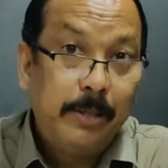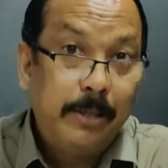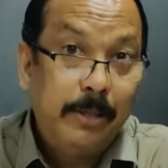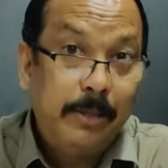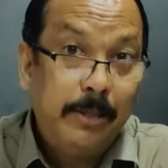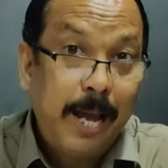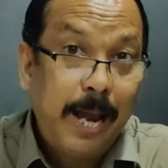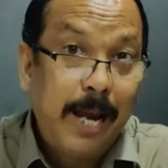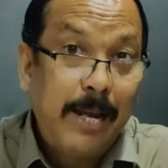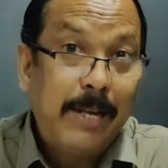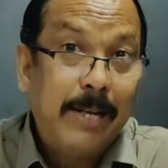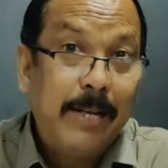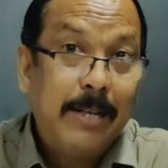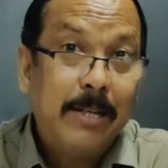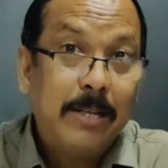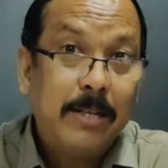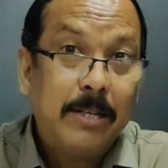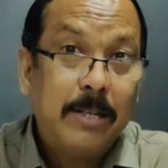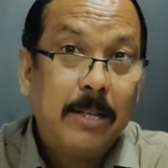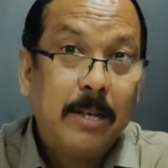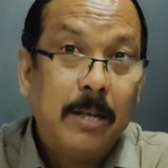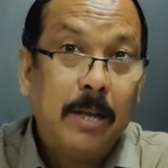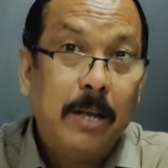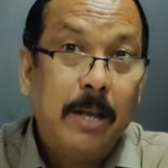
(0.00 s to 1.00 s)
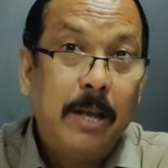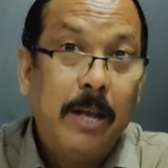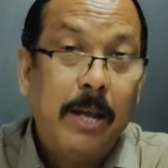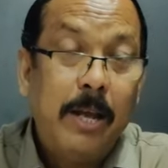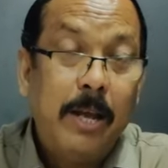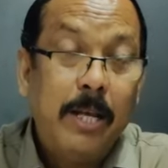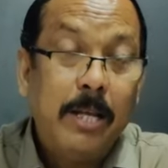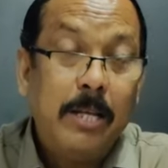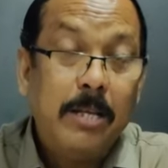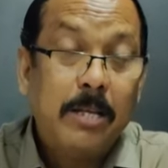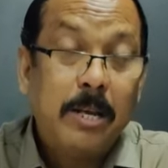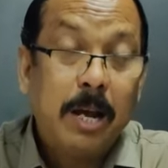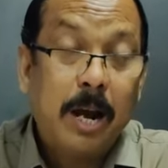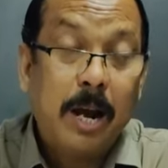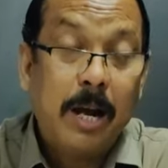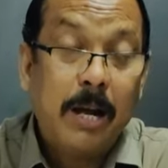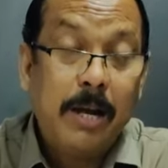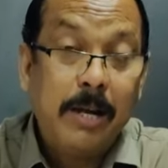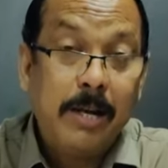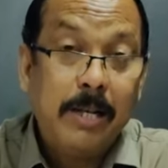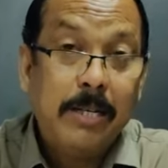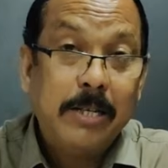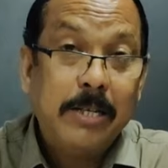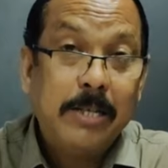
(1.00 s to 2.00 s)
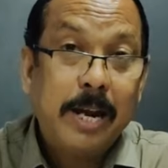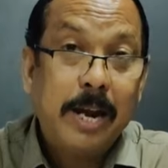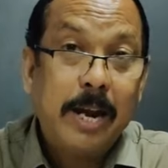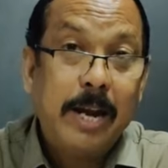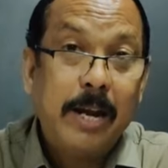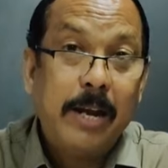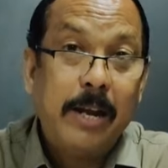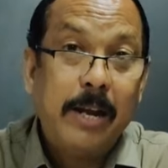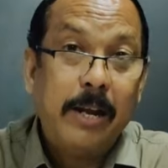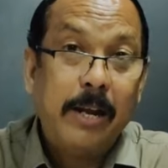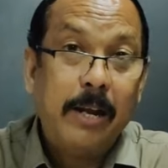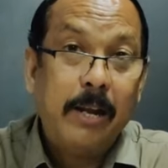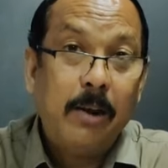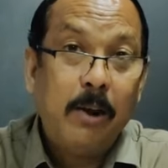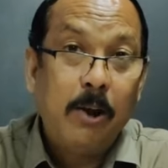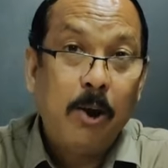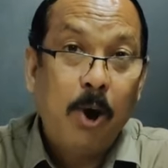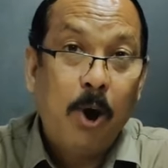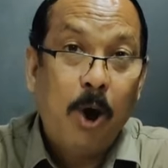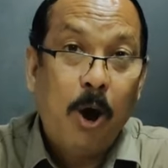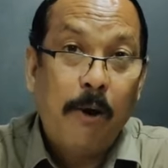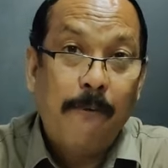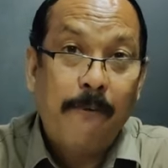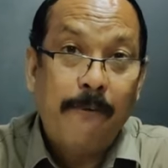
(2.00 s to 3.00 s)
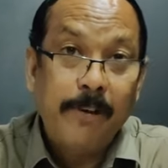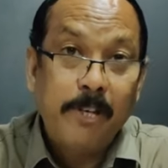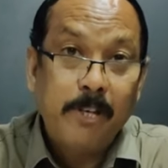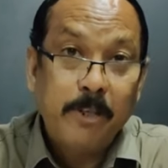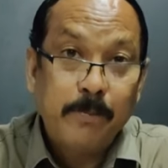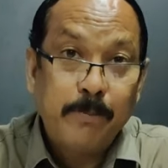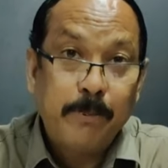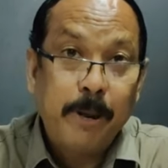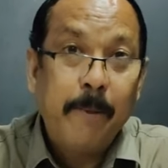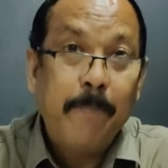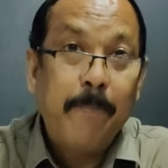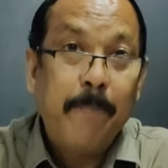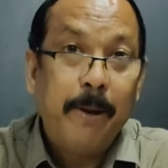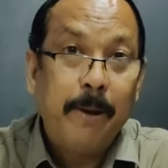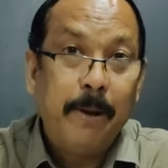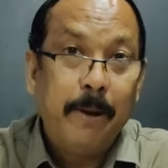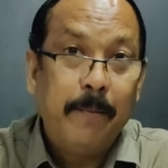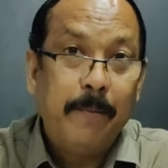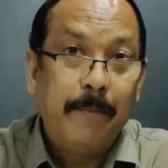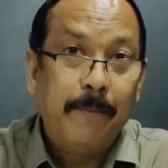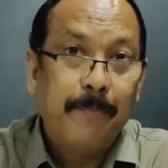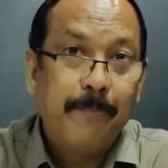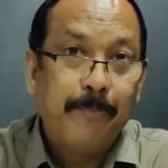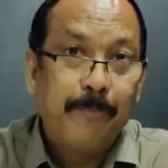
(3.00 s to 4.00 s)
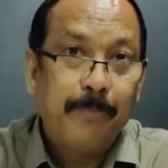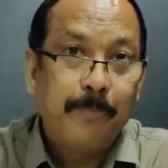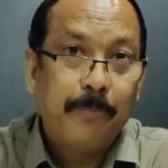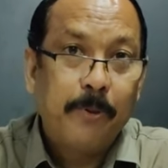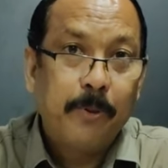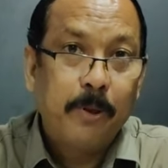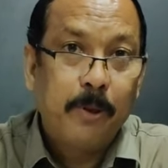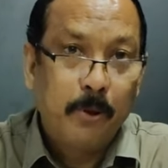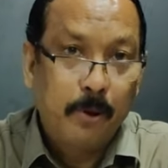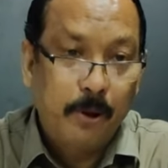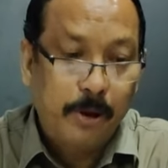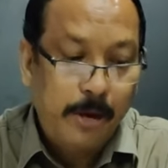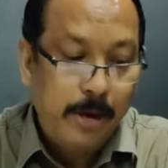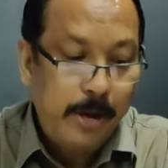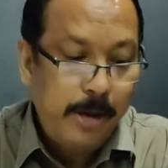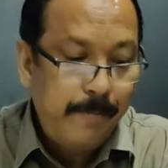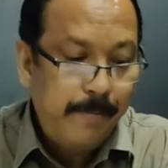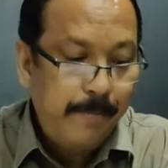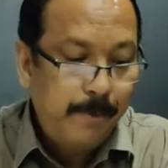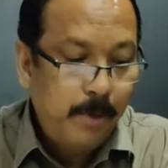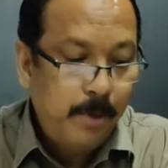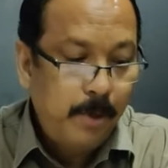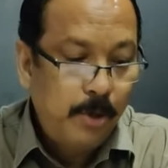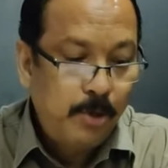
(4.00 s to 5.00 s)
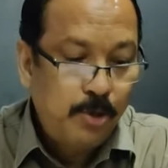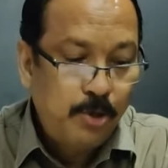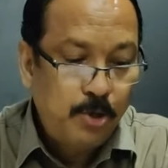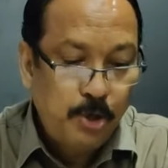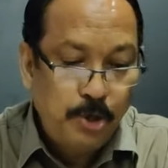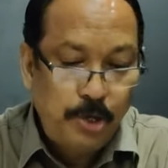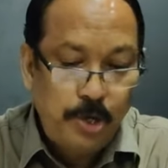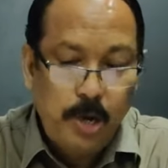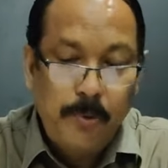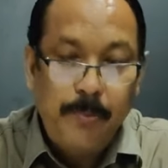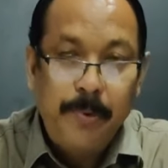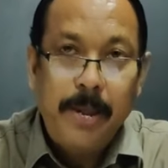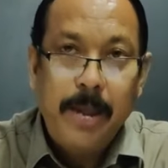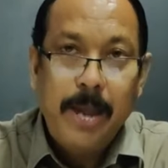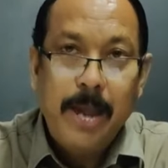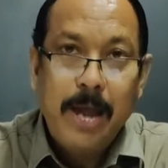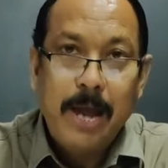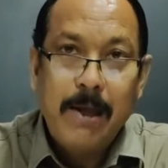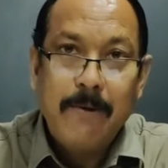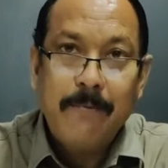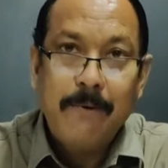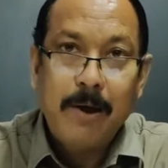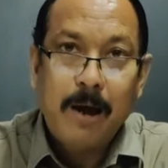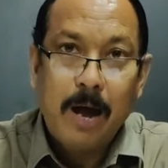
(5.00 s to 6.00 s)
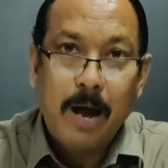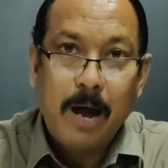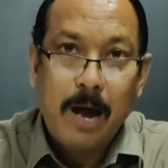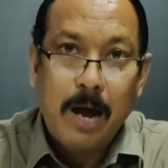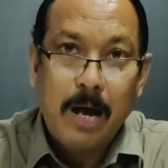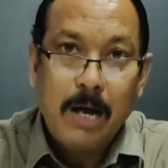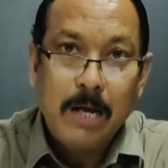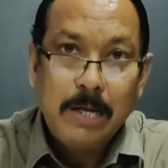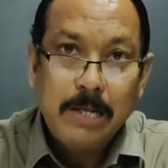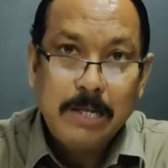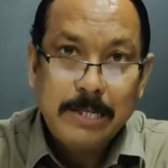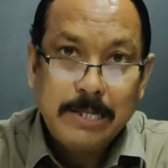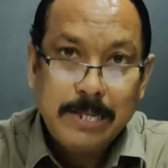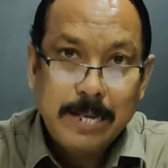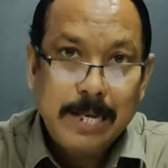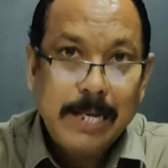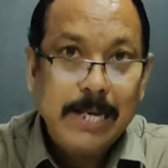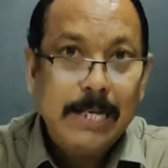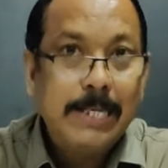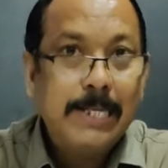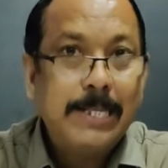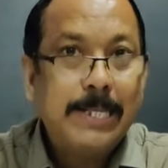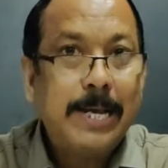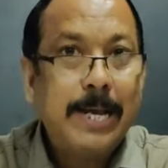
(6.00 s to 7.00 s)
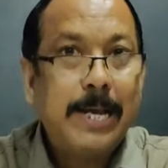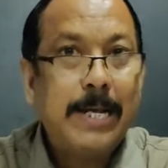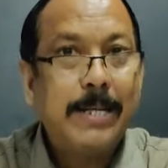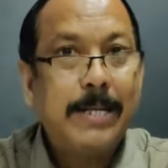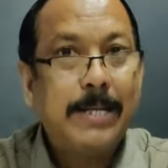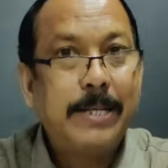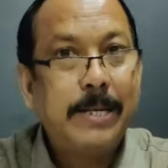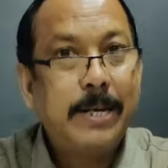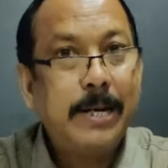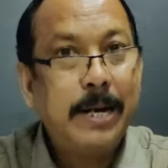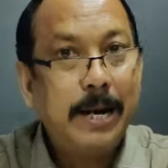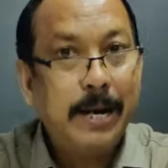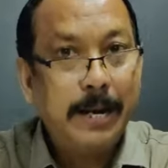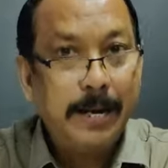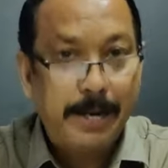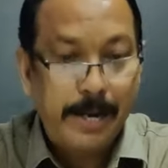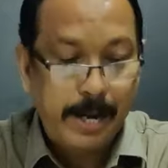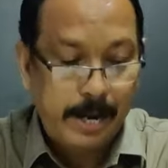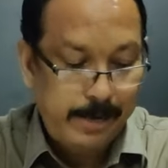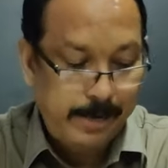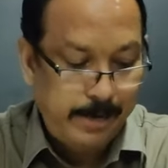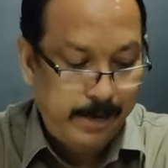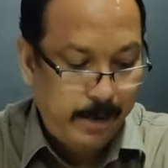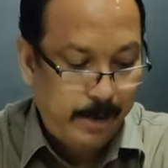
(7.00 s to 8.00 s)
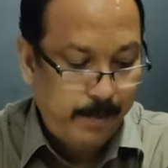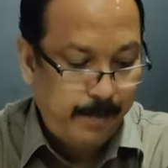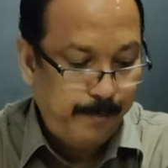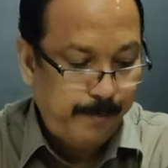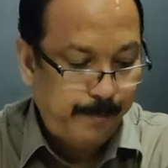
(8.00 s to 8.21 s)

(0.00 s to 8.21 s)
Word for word: that is his understanding of his people okay so here we have our second stanza done now